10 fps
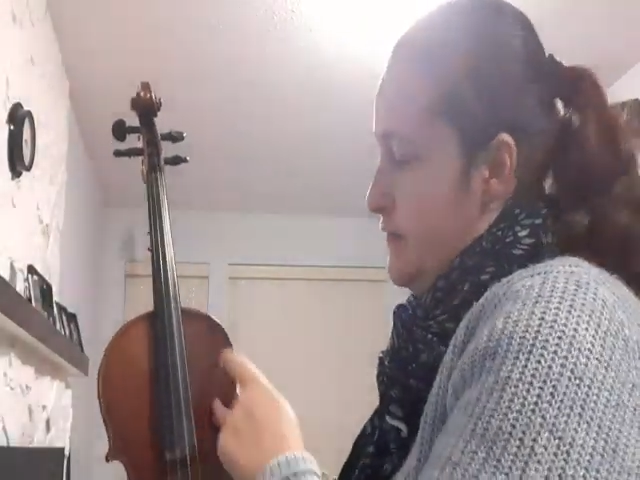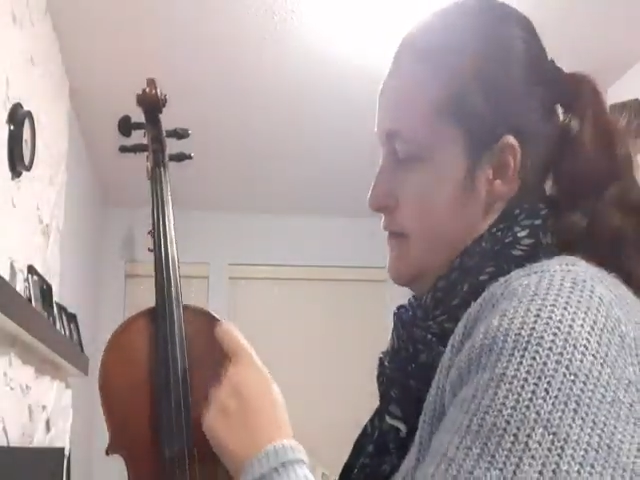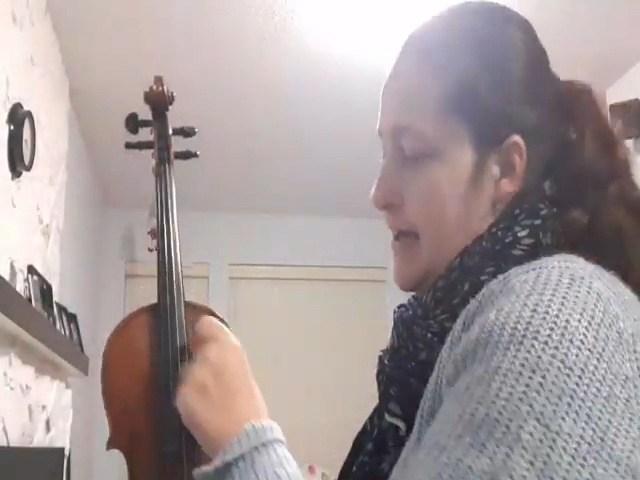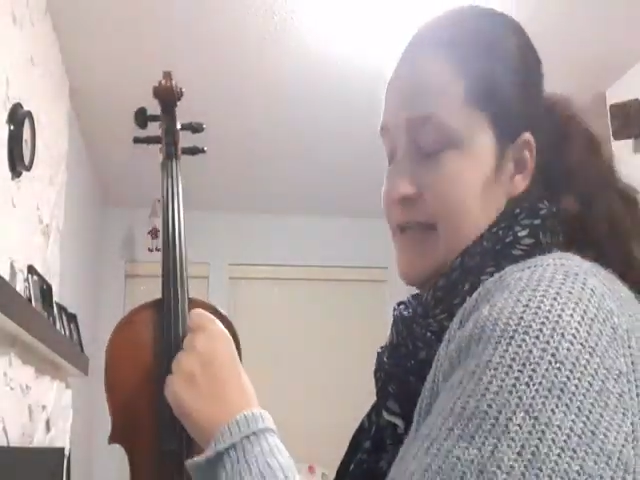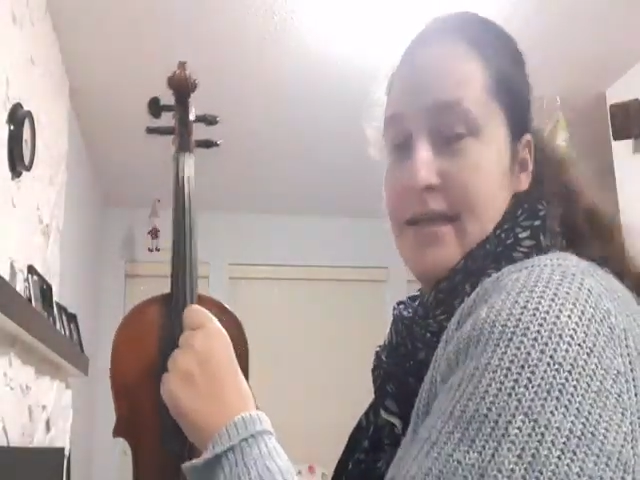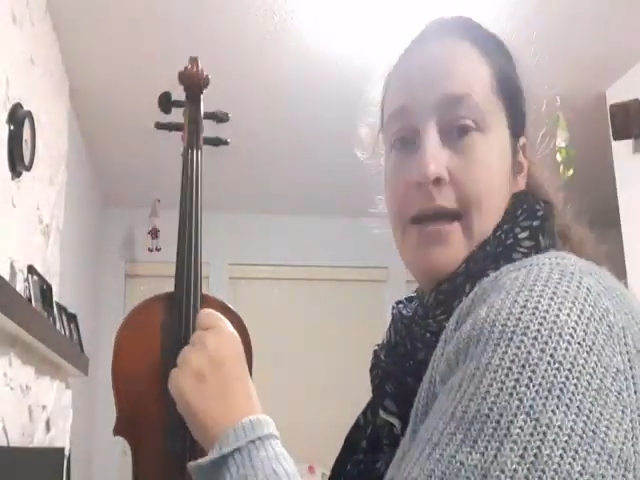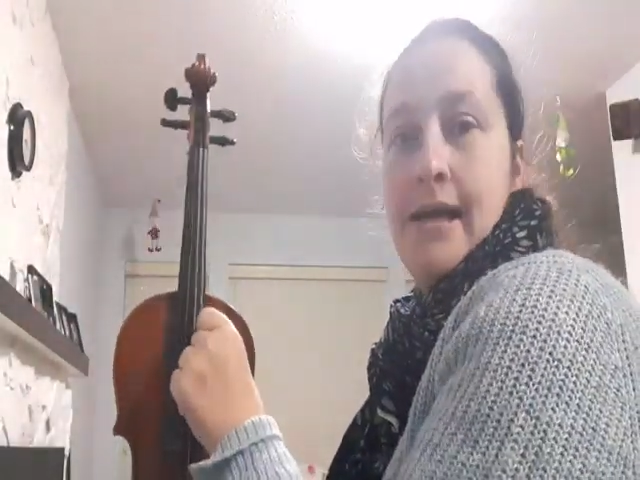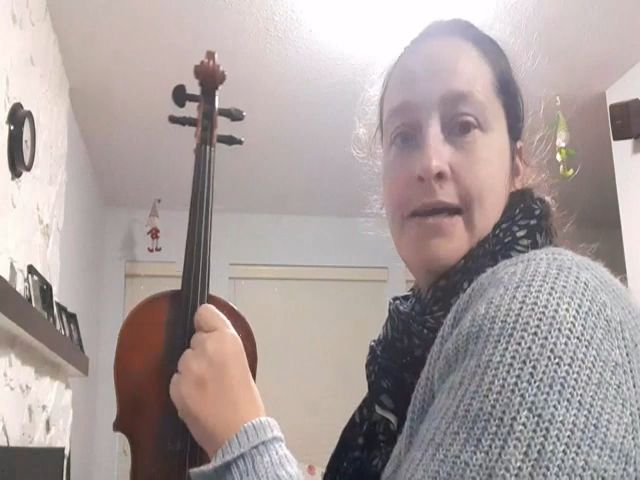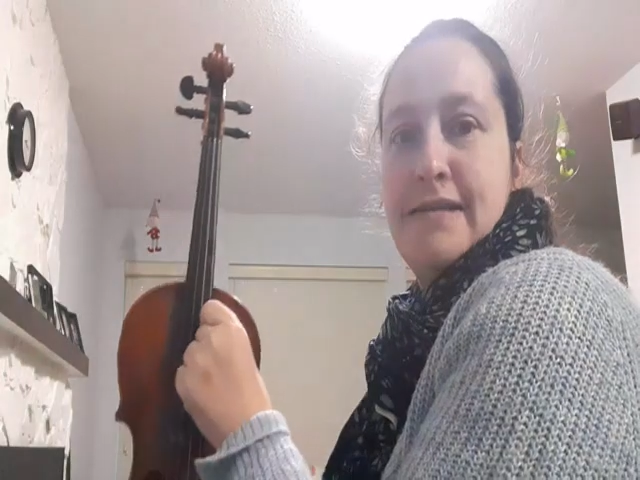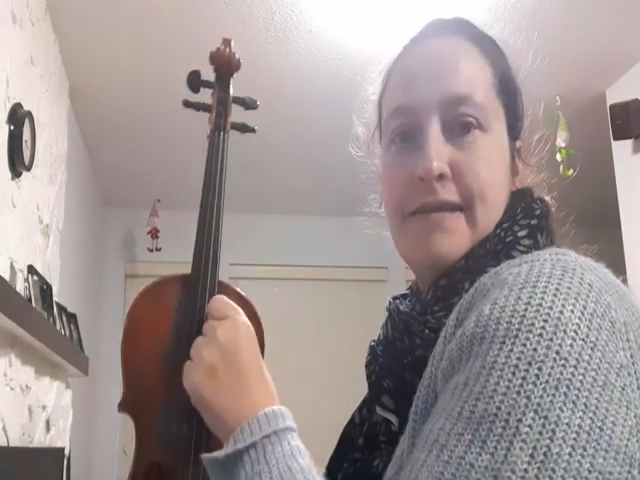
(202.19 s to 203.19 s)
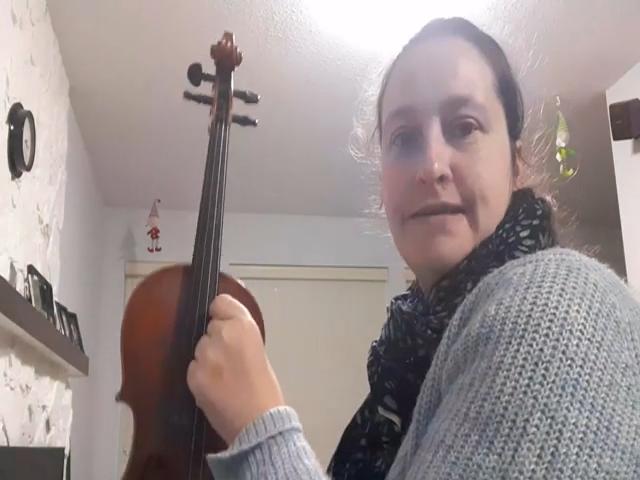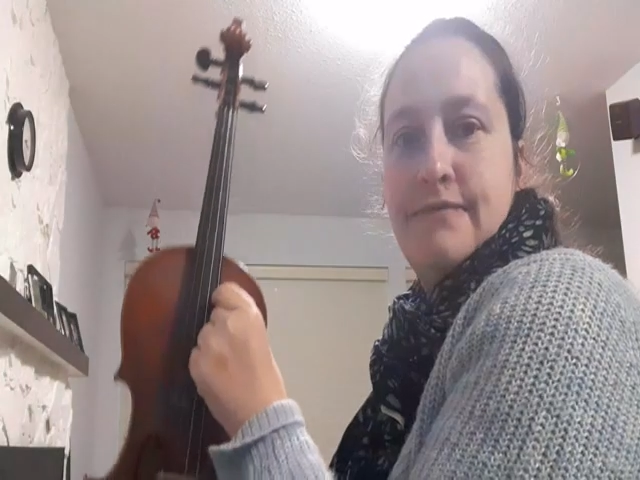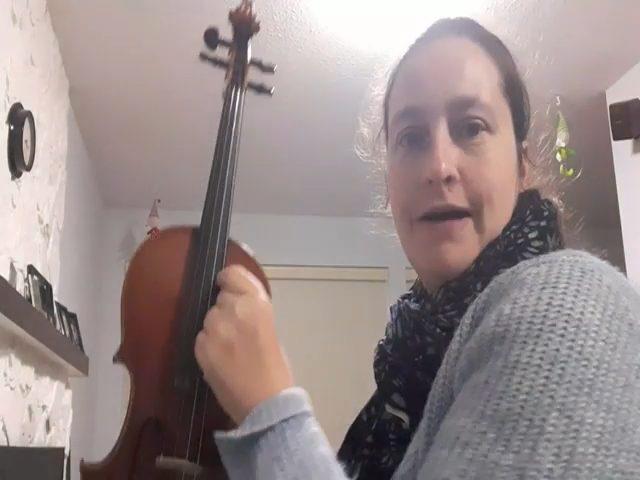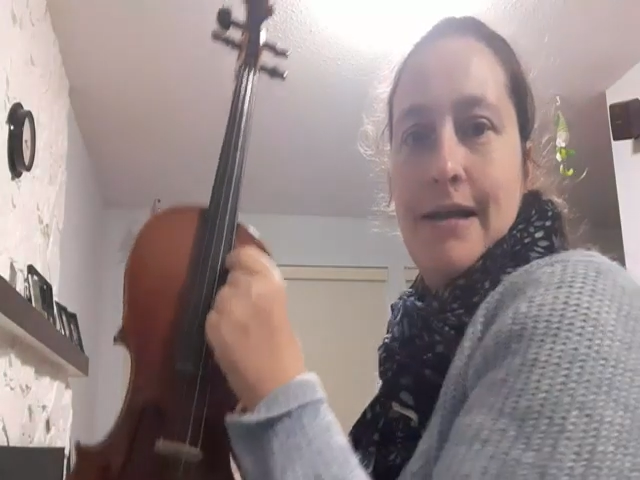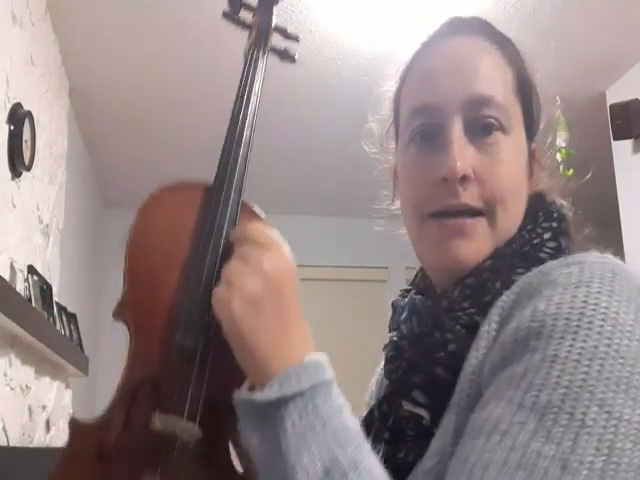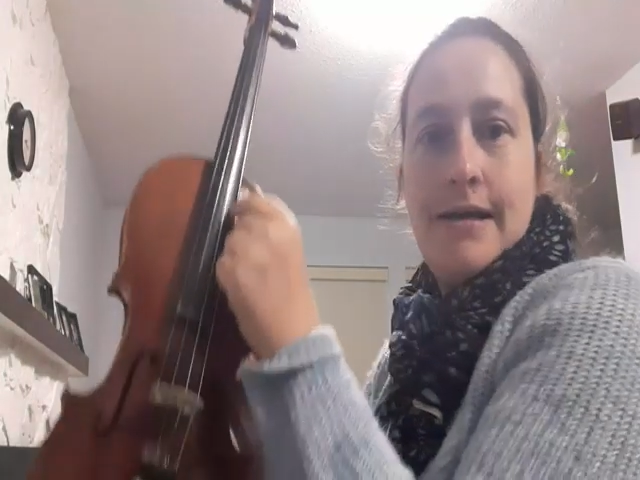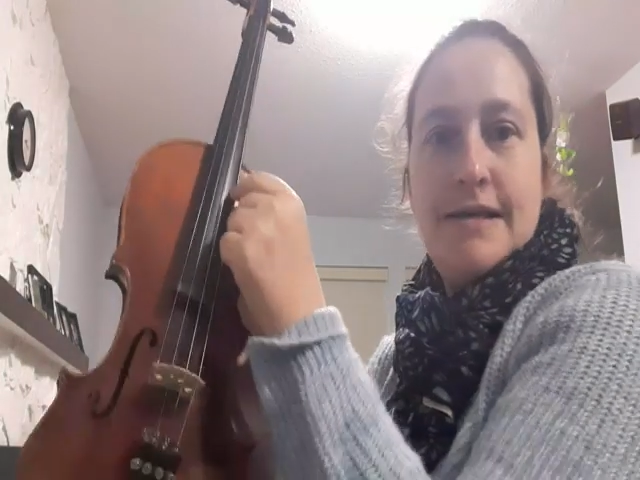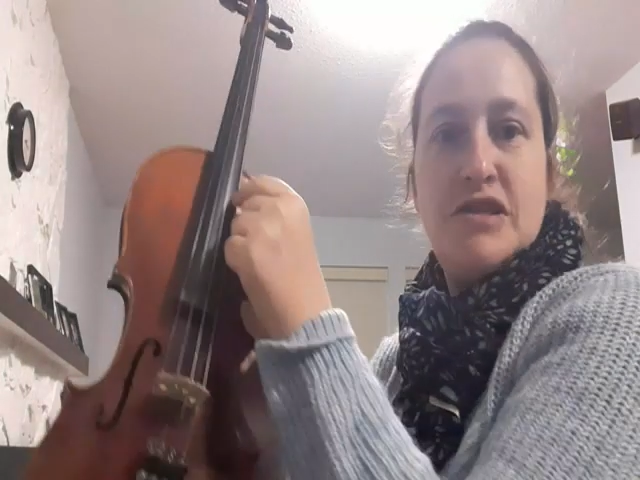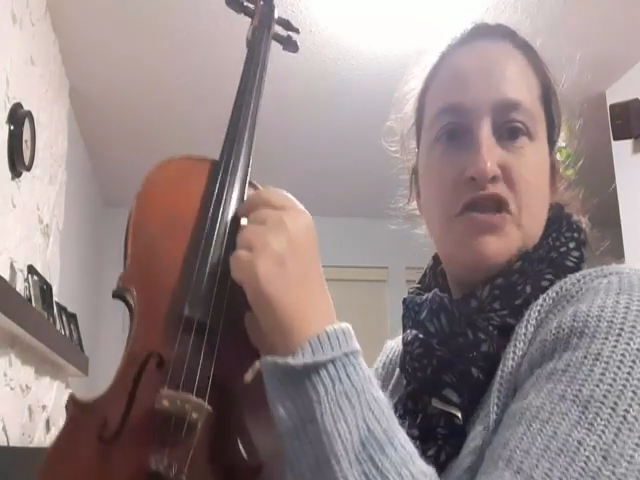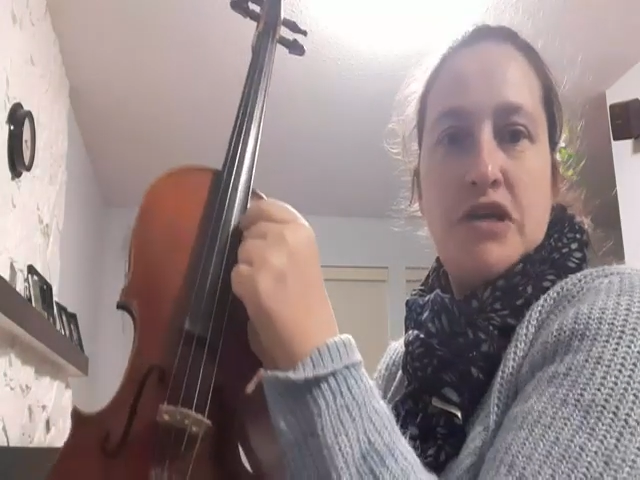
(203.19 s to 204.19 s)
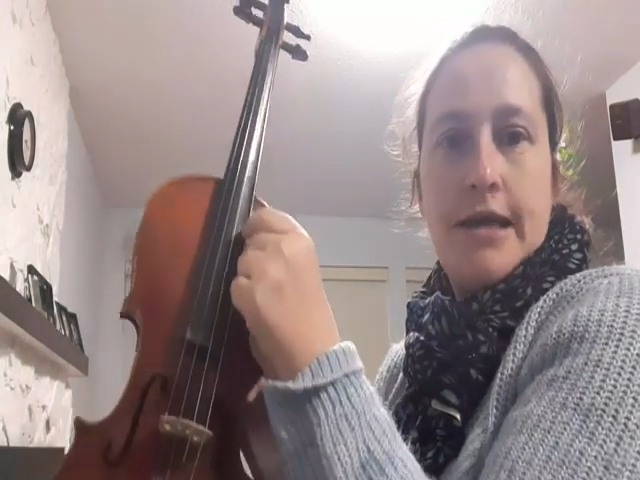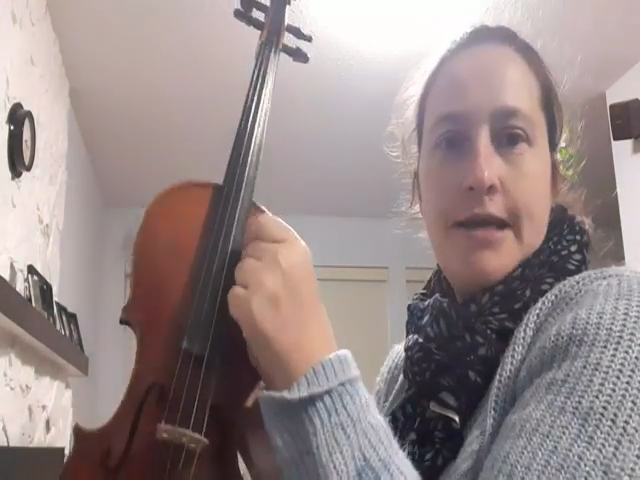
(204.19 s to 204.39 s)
Right, so this one is G,